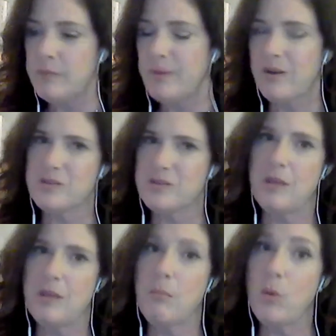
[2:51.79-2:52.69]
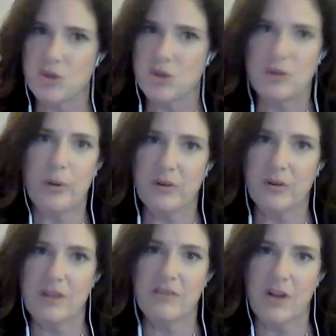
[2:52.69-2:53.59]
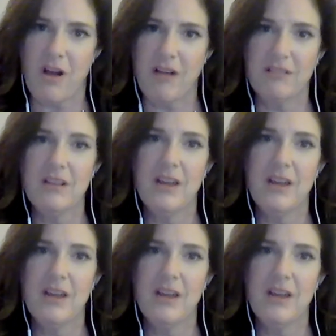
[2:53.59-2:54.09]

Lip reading: but also the emotional burden of it all.